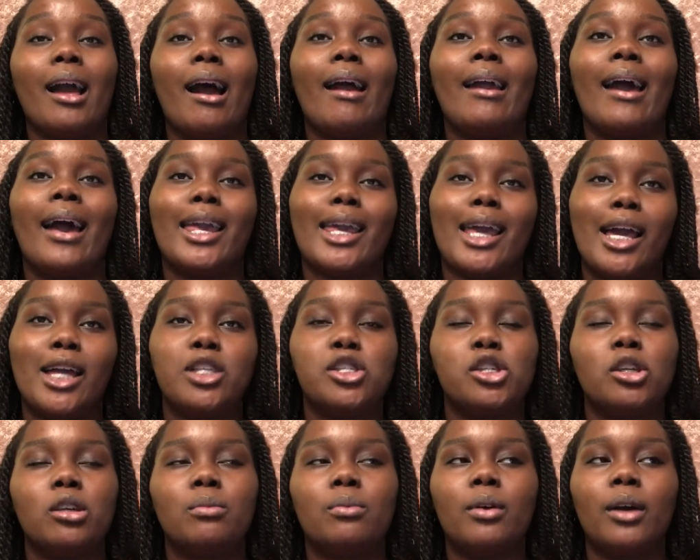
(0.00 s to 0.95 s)
Kayak and
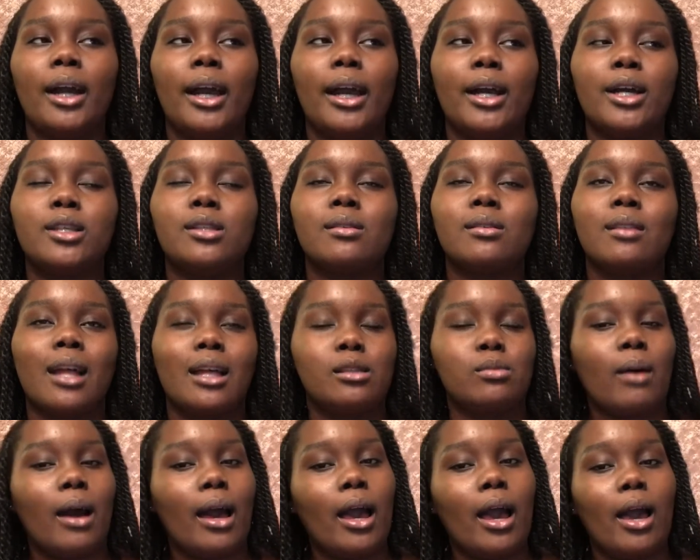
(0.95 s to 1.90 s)
Cheapo Air, so that's
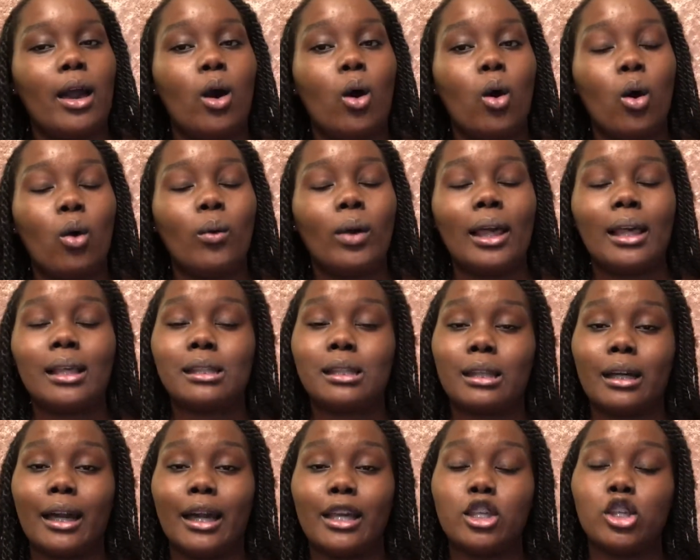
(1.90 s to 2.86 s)
why I always
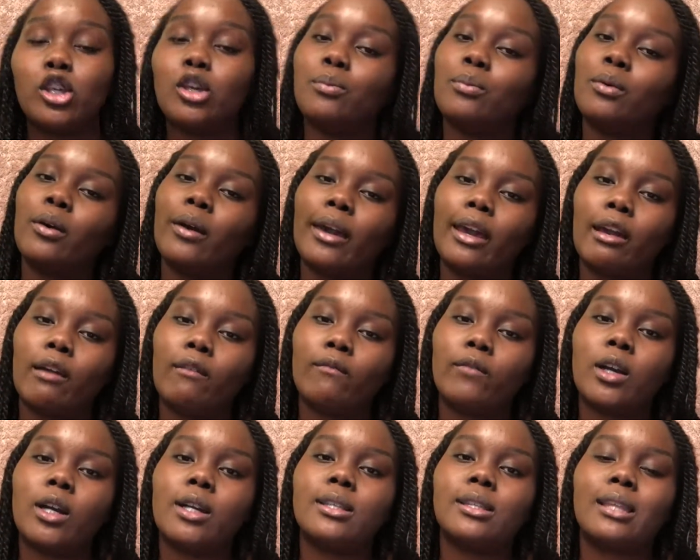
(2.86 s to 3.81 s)
look at Cheapo Air
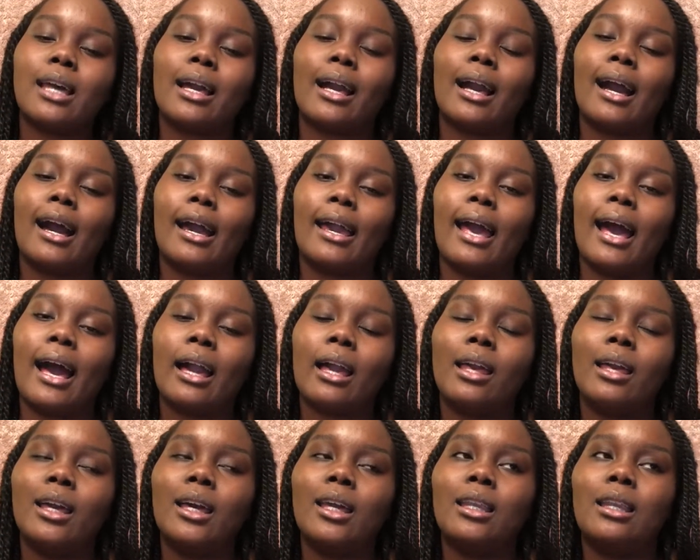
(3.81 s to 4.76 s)
first, then Kayak.
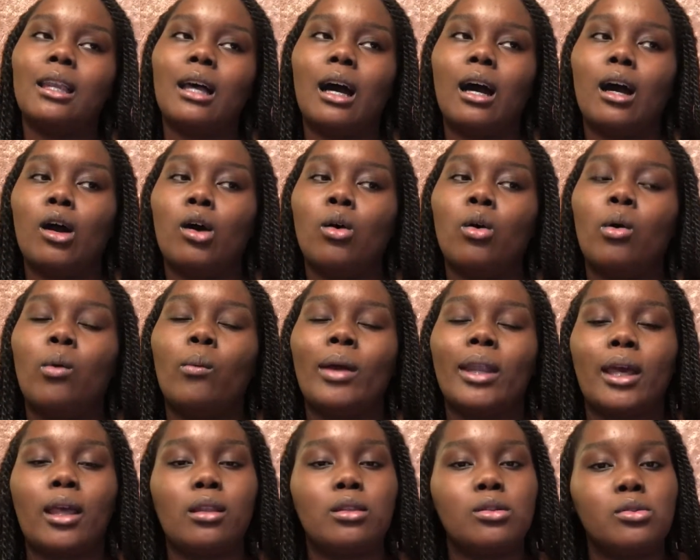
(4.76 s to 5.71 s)
Now, when
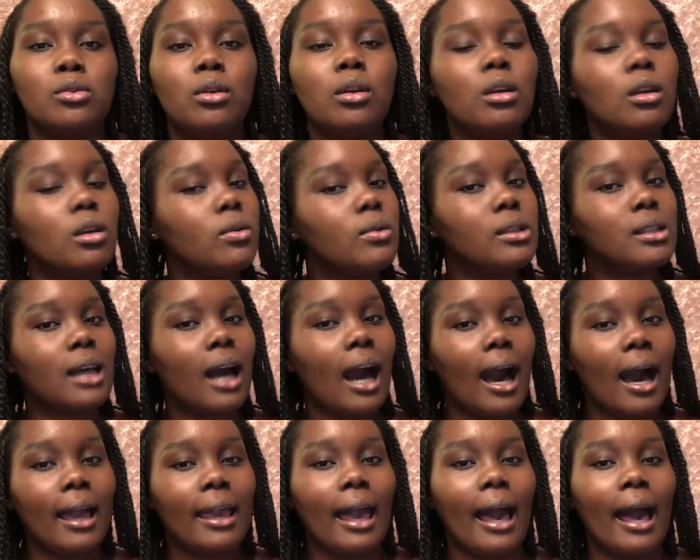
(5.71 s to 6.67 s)
I do use
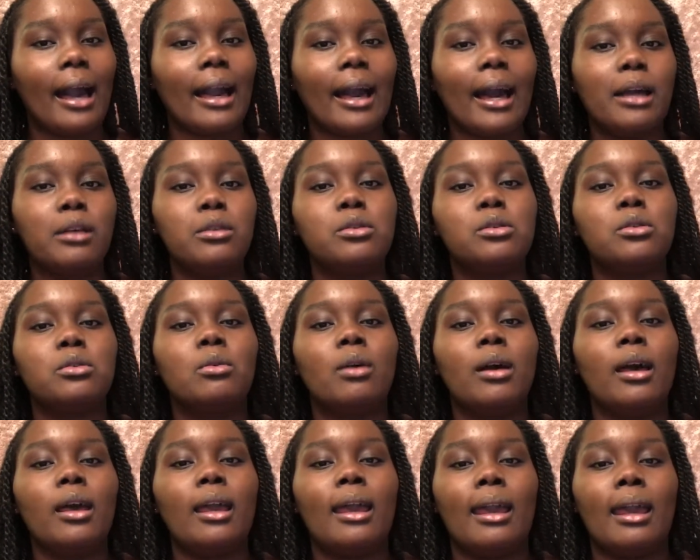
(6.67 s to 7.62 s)
Kayak, I do
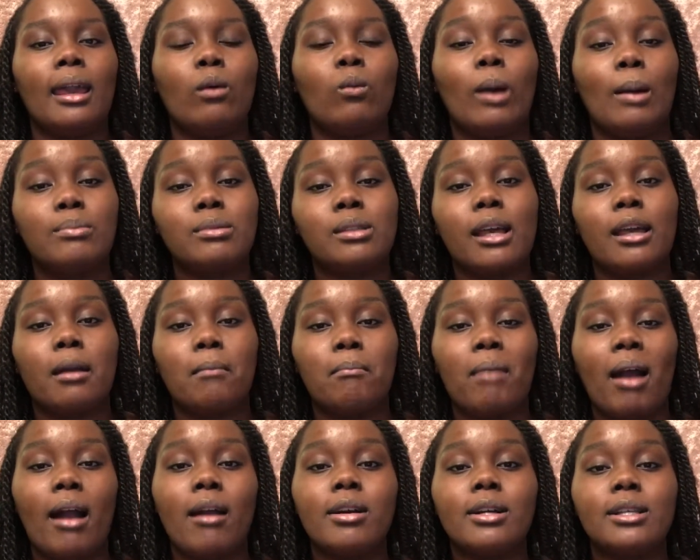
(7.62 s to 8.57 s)
a website
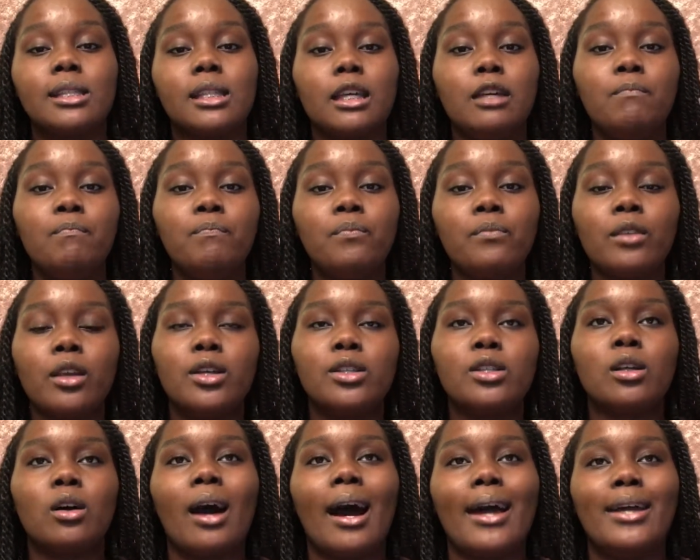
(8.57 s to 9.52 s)
comparison.
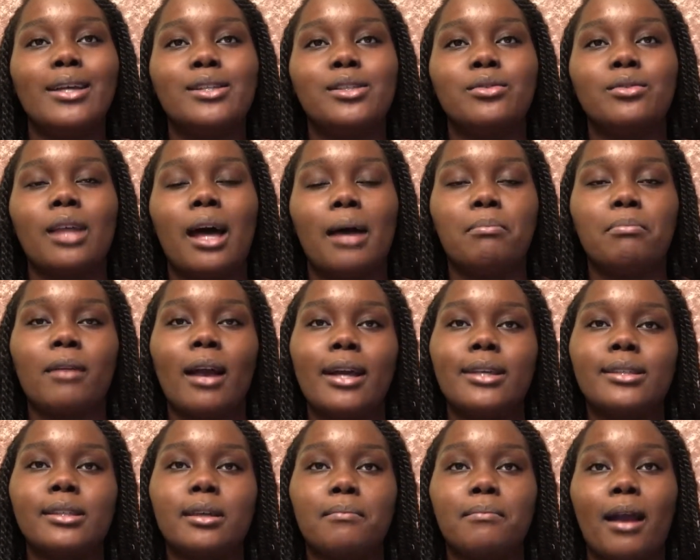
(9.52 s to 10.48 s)
So I do that
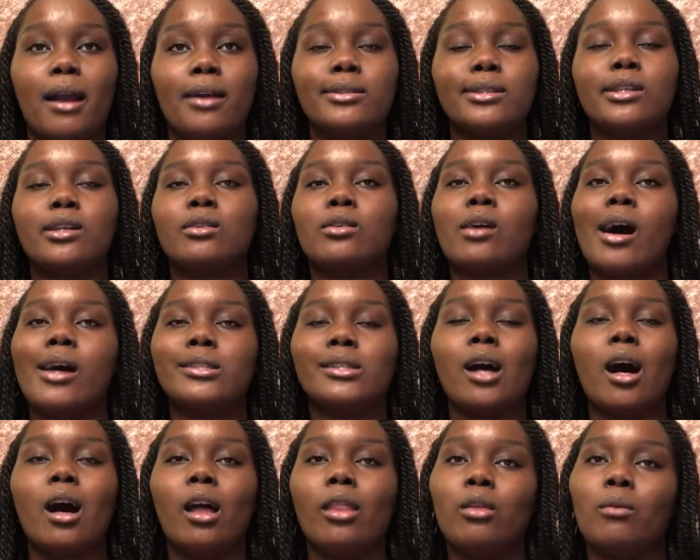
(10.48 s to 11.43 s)
price comparison across
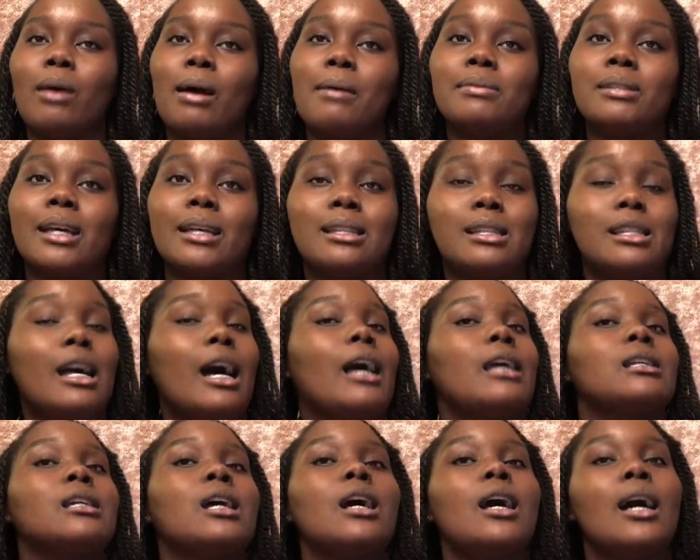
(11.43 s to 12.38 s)
all the websites
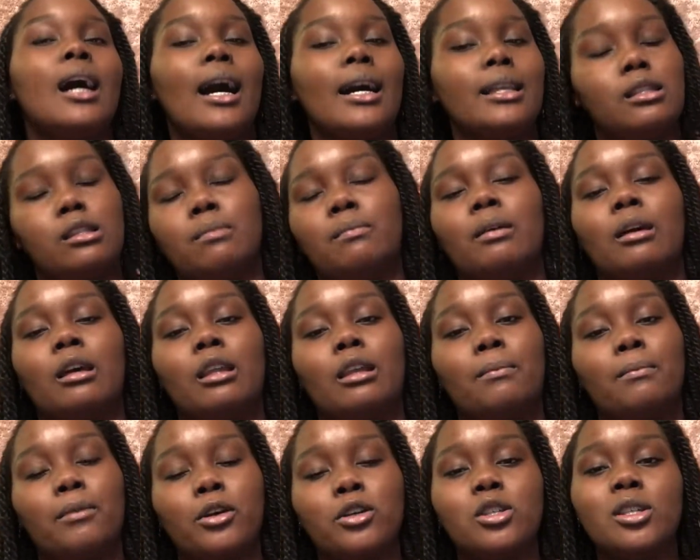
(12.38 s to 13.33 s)
that I typically
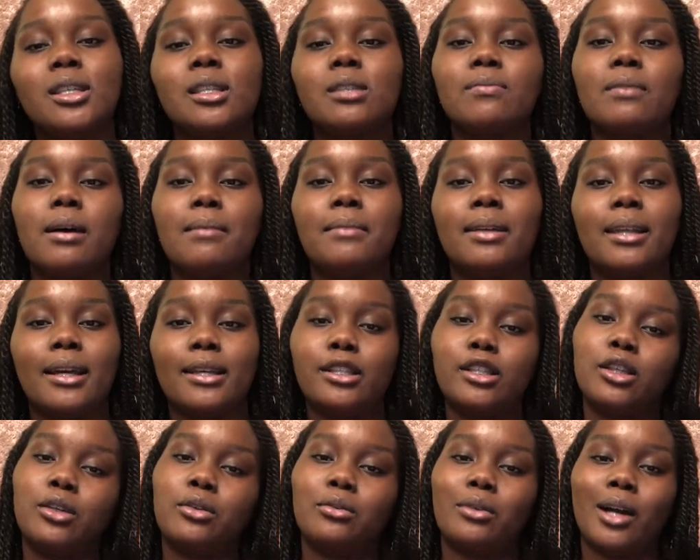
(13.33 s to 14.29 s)
purchase from, and I
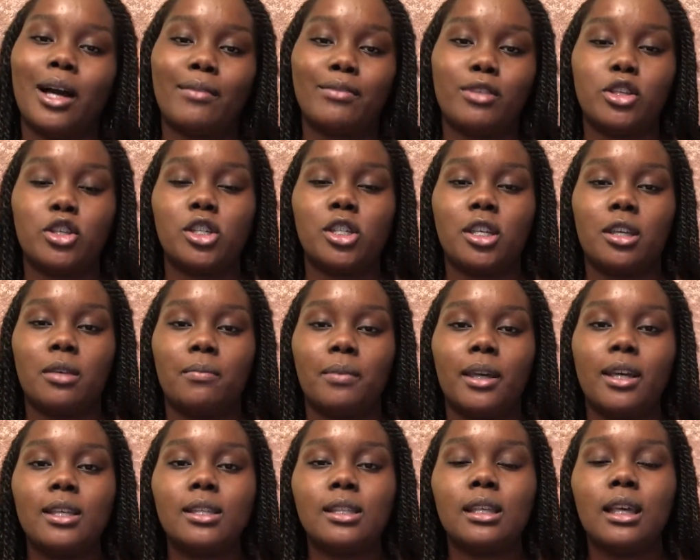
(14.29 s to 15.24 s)
see who have the
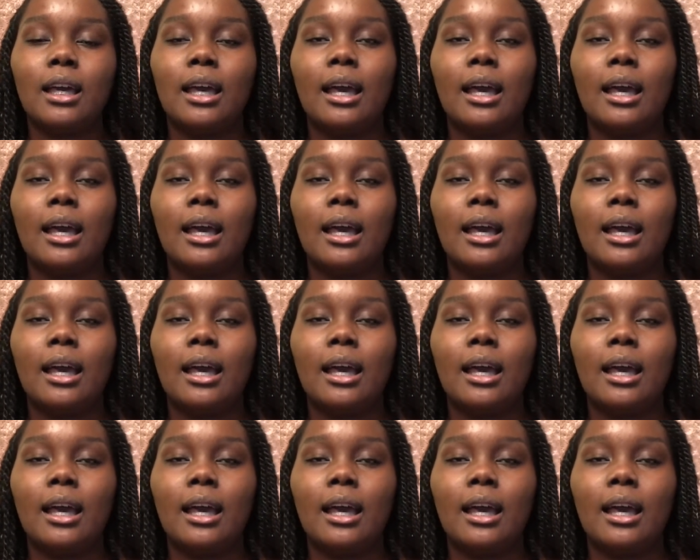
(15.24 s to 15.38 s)
cheapest.